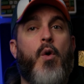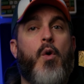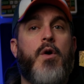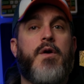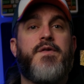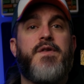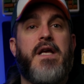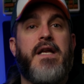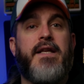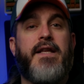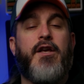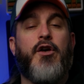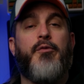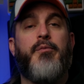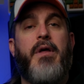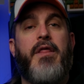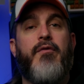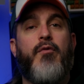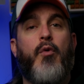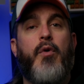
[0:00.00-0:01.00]
orcs and killed
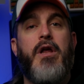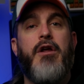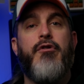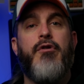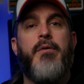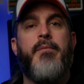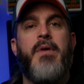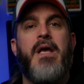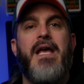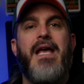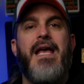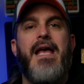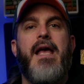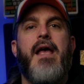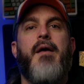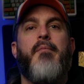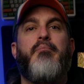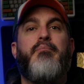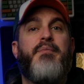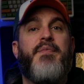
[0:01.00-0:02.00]
by the Rohirrim,
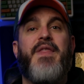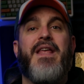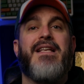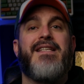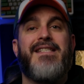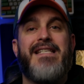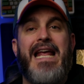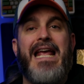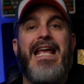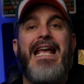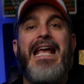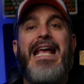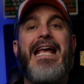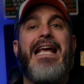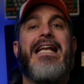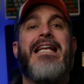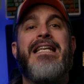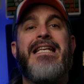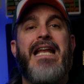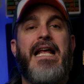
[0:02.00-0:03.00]
they stay
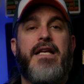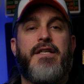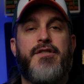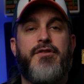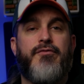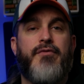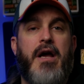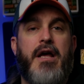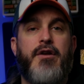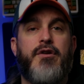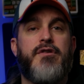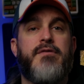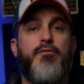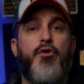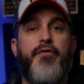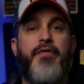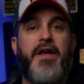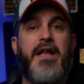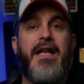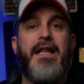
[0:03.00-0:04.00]
hidden as the riders
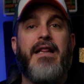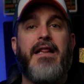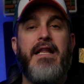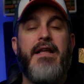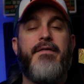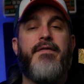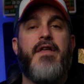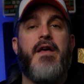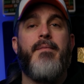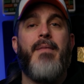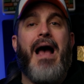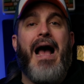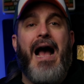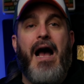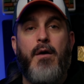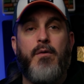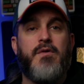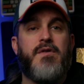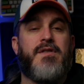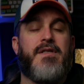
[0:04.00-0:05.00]
move in and leave them
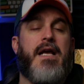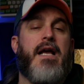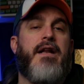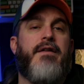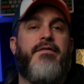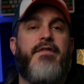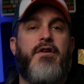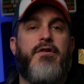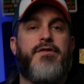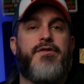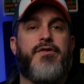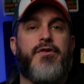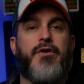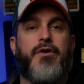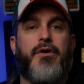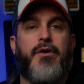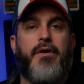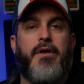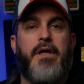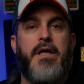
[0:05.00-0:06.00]
outside of their
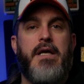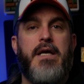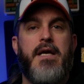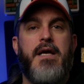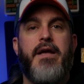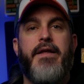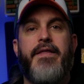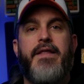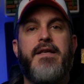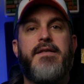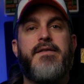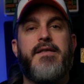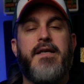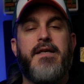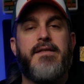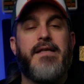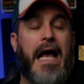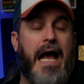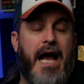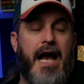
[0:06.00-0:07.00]
circle. This
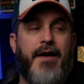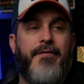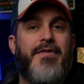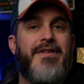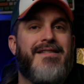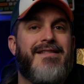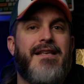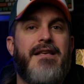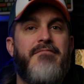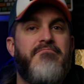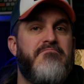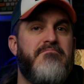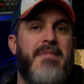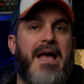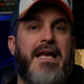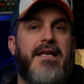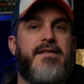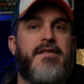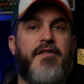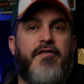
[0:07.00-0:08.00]
is obviously
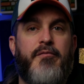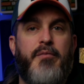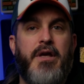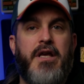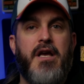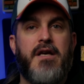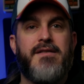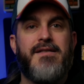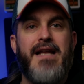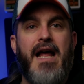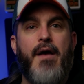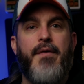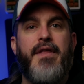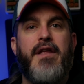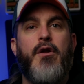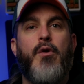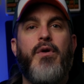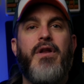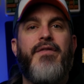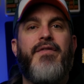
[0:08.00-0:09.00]
massive because now
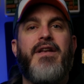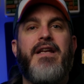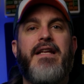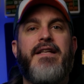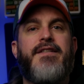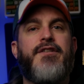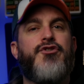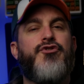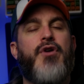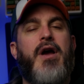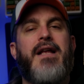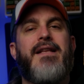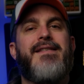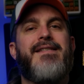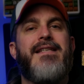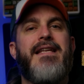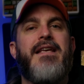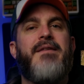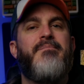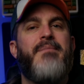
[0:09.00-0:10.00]
they don't even need to try and
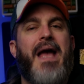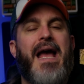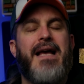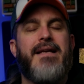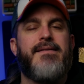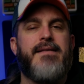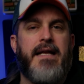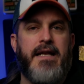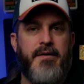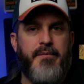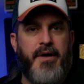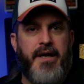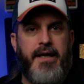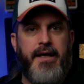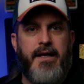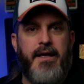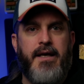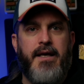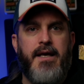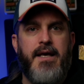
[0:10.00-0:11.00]
sneak past
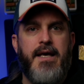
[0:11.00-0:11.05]
anybody.